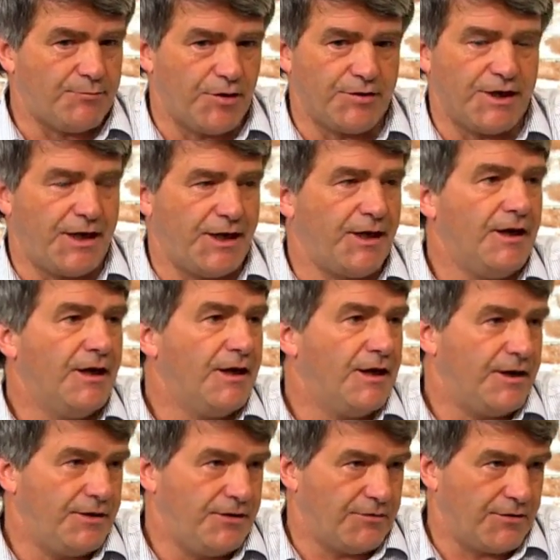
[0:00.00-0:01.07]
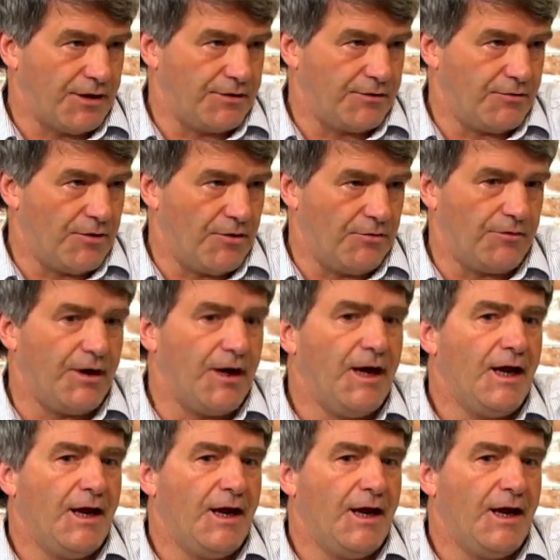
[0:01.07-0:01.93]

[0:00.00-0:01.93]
booking, you're on your own.